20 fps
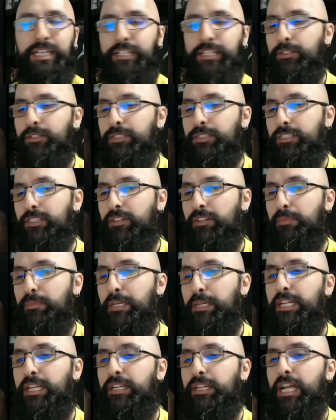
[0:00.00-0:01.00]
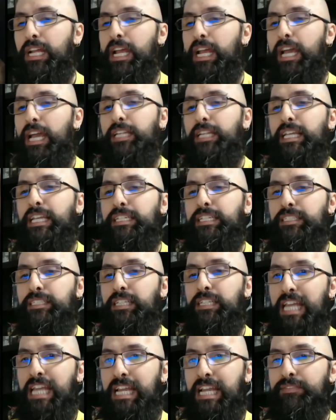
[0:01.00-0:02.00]
You don't deserve to be here. And it takes us
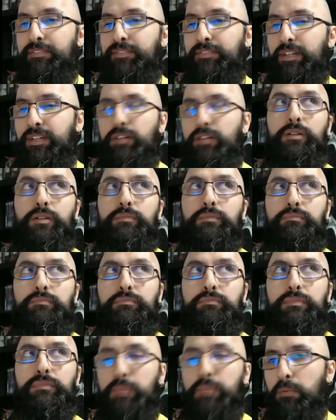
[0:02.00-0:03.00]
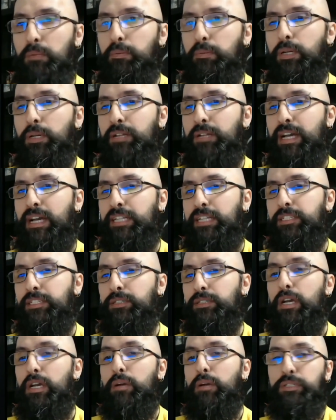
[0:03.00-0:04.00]
to the end of, or middle point of Act
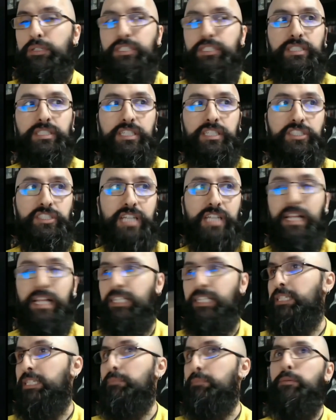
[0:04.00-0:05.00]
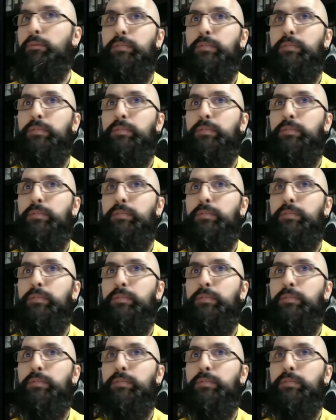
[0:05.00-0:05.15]
2, which is this challenging